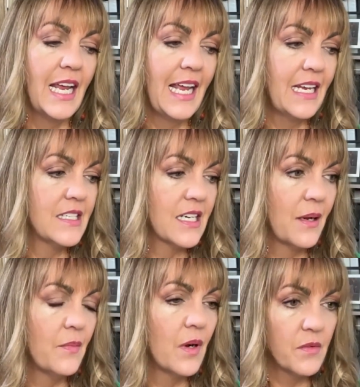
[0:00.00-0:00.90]
And
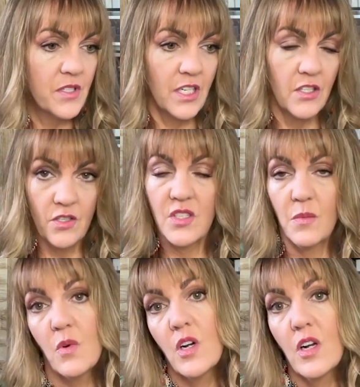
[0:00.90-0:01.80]
I was going to do some
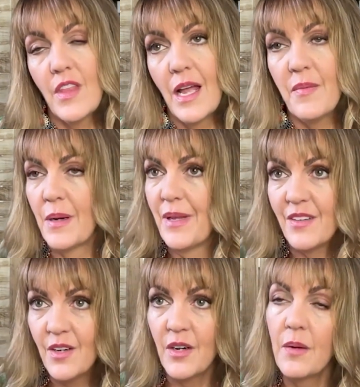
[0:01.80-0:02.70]
work on that, but I'm like,
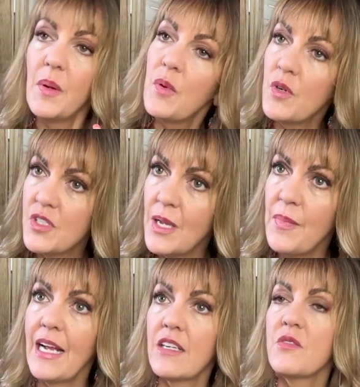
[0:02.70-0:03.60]
no, I'm going to push that
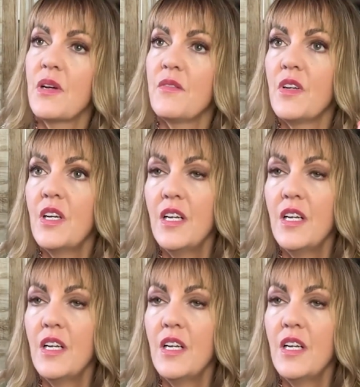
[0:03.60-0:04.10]
back. So I've